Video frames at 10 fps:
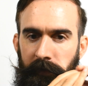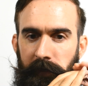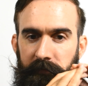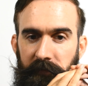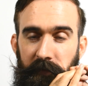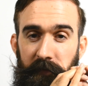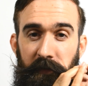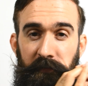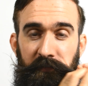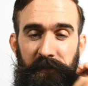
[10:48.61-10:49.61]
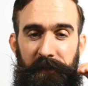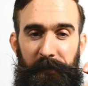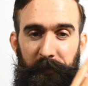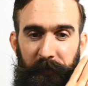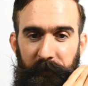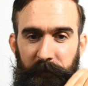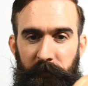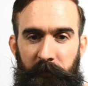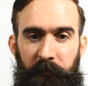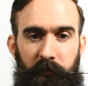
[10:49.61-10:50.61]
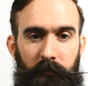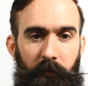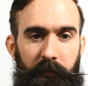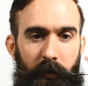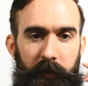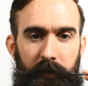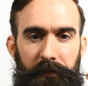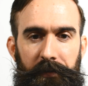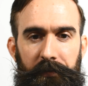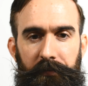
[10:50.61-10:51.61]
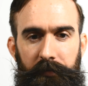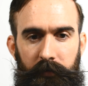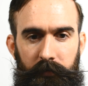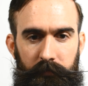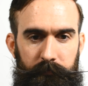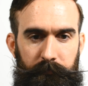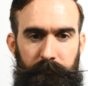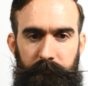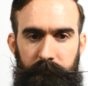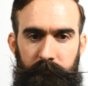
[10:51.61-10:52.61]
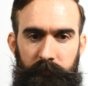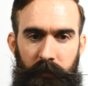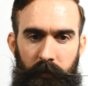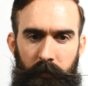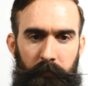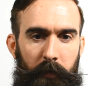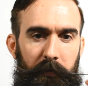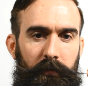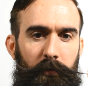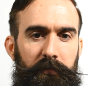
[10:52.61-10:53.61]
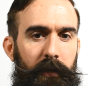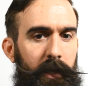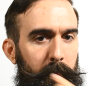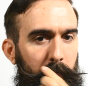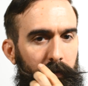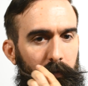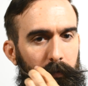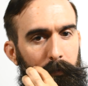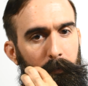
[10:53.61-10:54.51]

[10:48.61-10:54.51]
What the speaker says: as I said, this growth out here is probably close to 8 months.